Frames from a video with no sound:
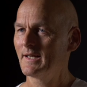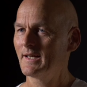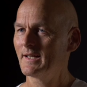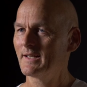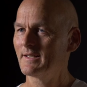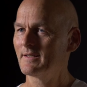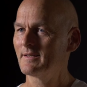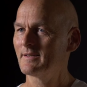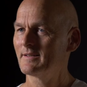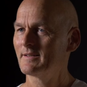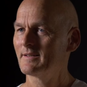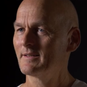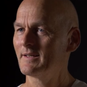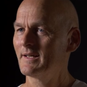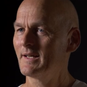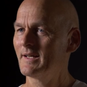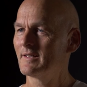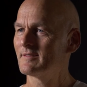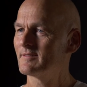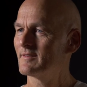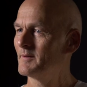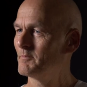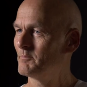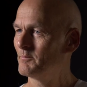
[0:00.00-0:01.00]
And
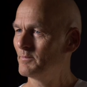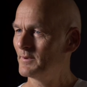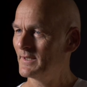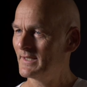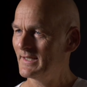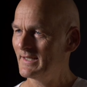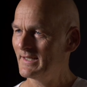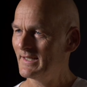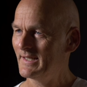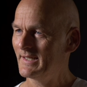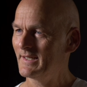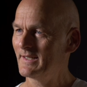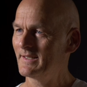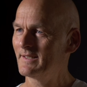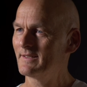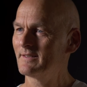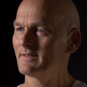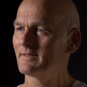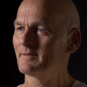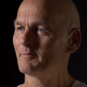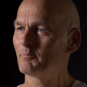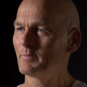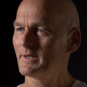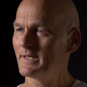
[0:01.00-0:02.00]
as I
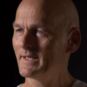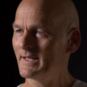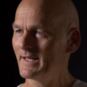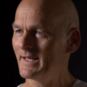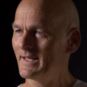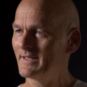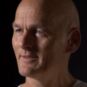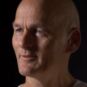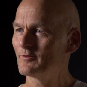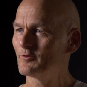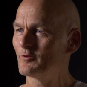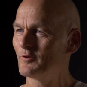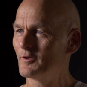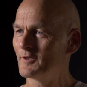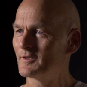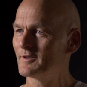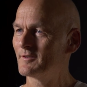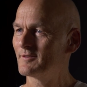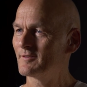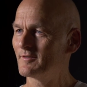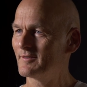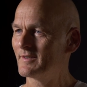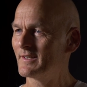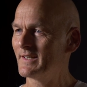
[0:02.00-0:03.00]
began to
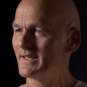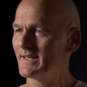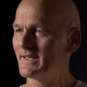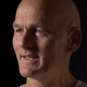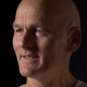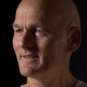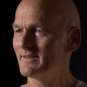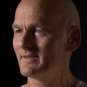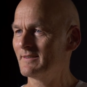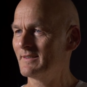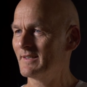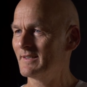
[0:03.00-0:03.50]
understand